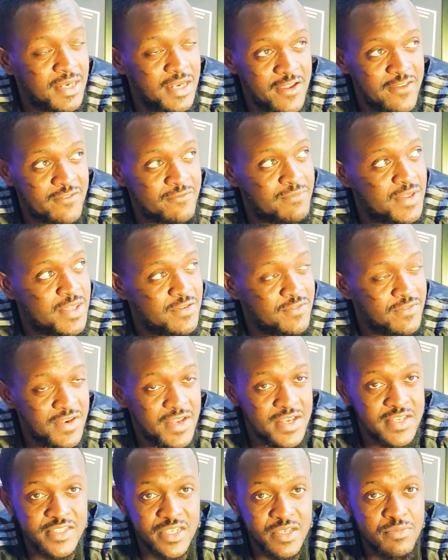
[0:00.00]
believe me, if
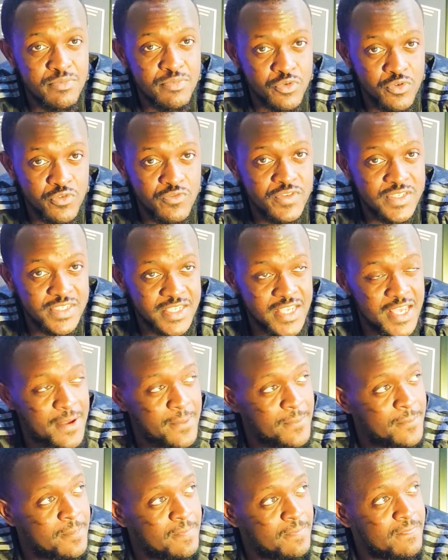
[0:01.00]
he doesn't improve his
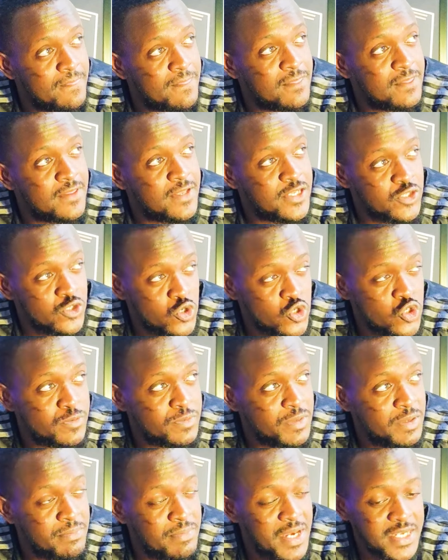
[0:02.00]
game, he's going
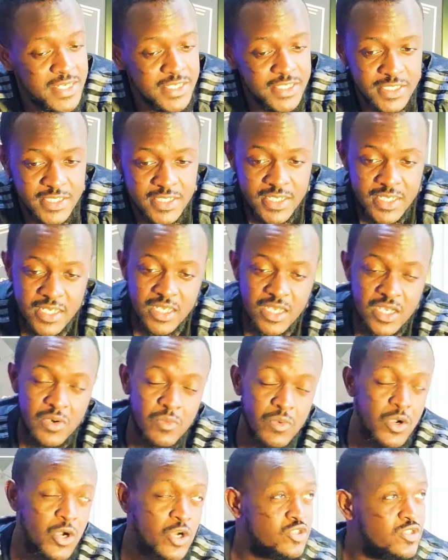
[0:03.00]
to be benched.
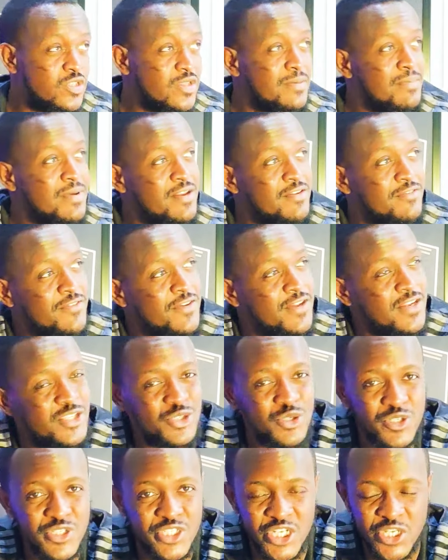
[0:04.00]
We go to the
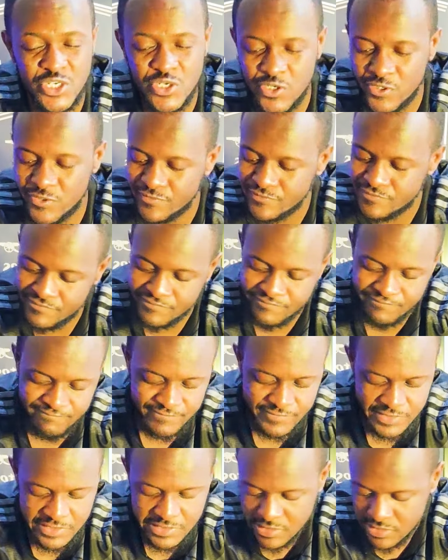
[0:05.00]
midfield, Jorginho.
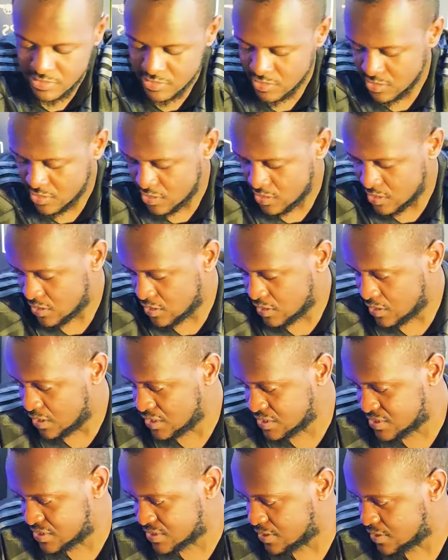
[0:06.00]

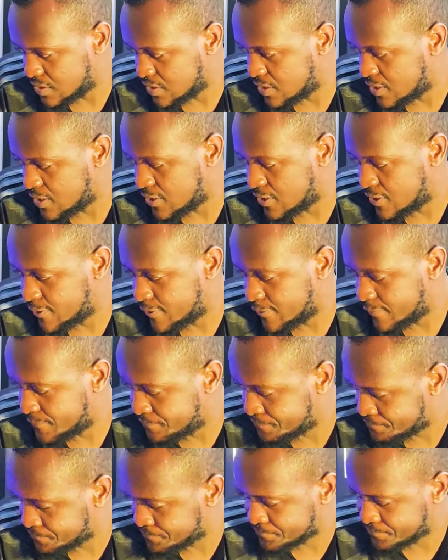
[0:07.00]
Listen, uh,